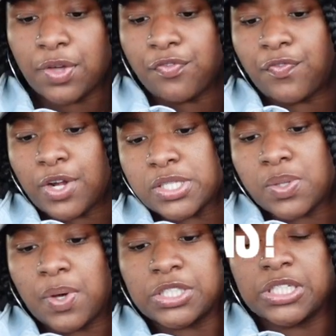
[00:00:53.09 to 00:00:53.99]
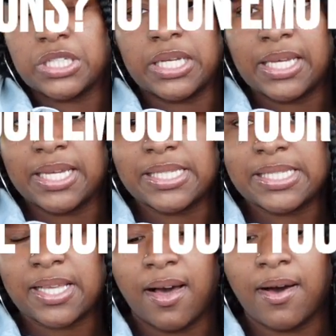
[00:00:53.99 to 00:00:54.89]
the first question is,
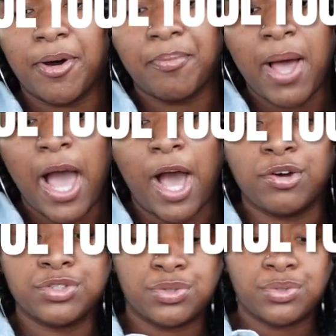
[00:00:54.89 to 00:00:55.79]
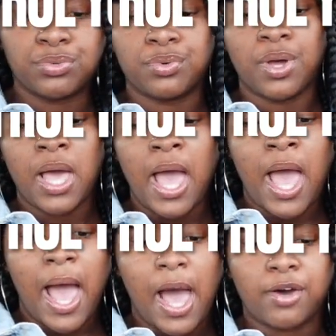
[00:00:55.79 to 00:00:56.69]
how do
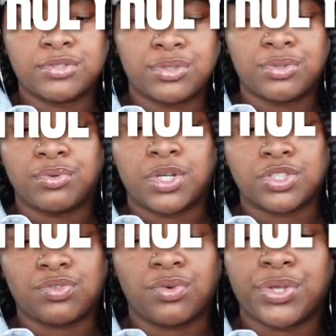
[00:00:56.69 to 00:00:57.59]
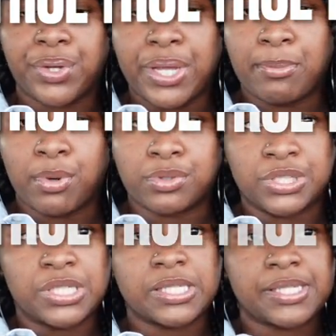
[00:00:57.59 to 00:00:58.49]
you control your
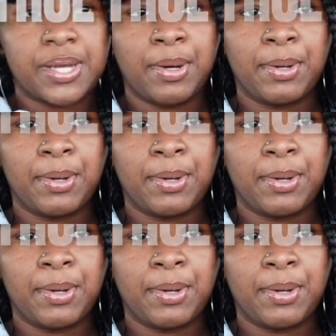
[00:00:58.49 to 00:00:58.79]
emotions?